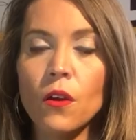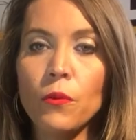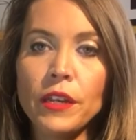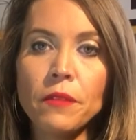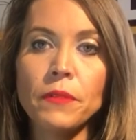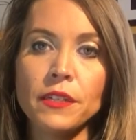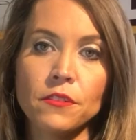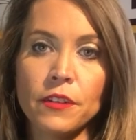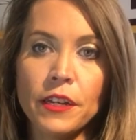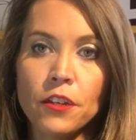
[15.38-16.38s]
Winning
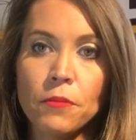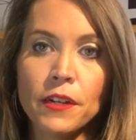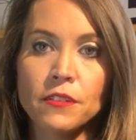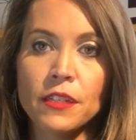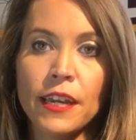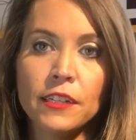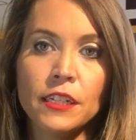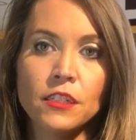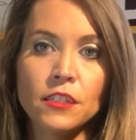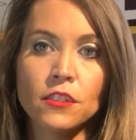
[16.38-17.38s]
Best Radio
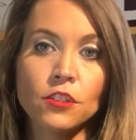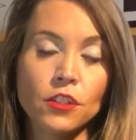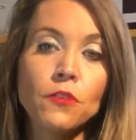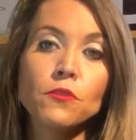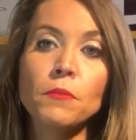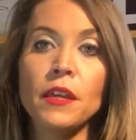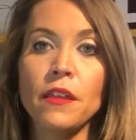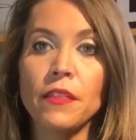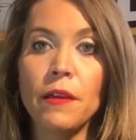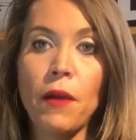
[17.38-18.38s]
Personality just shows
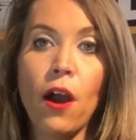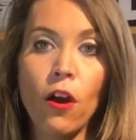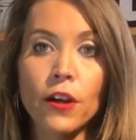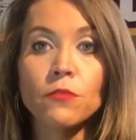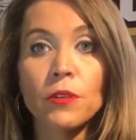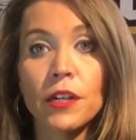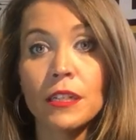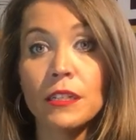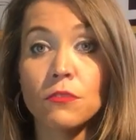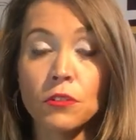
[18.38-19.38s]
me that my hard work
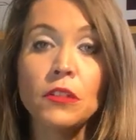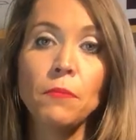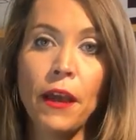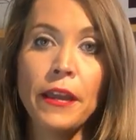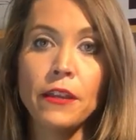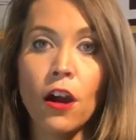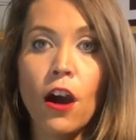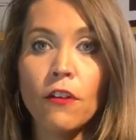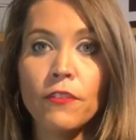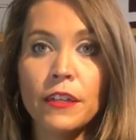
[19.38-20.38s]
is really paying
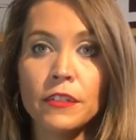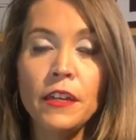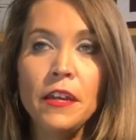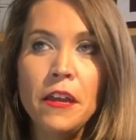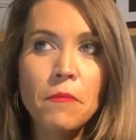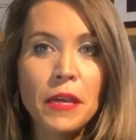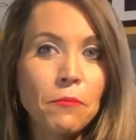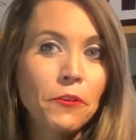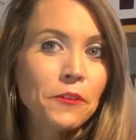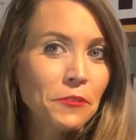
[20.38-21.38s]
off, and
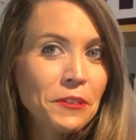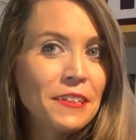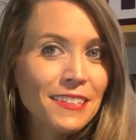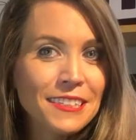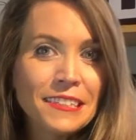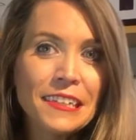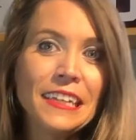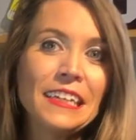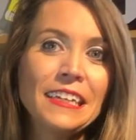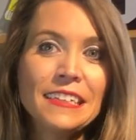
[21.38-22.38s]
people are really
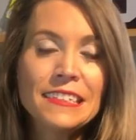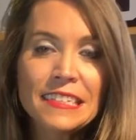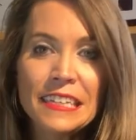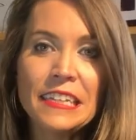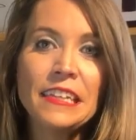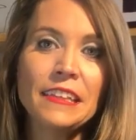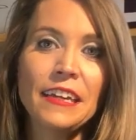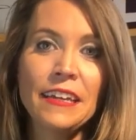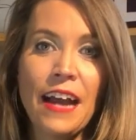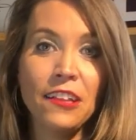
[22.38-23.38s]
listening and seeing
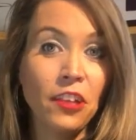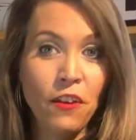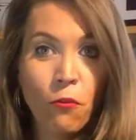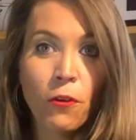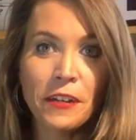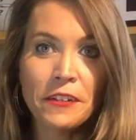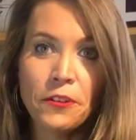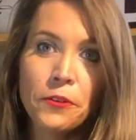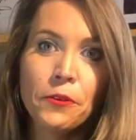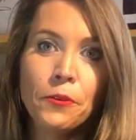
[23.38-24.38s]
that I love what I
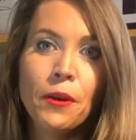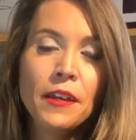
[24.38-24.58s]
do